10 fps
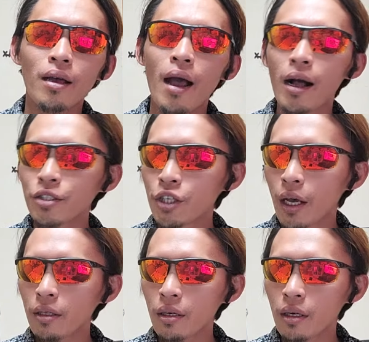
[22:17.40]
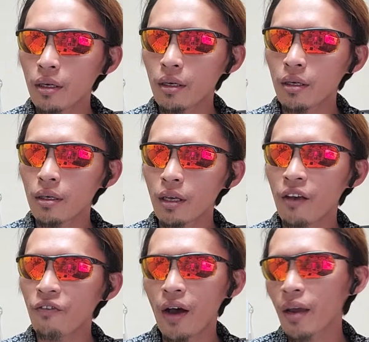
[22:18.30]
Aljan.
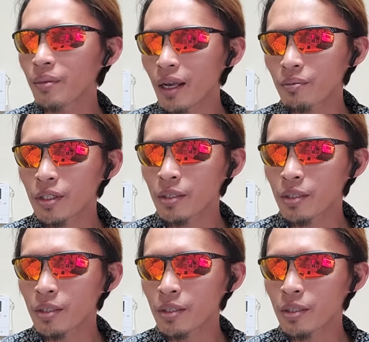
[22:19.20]
If I'm not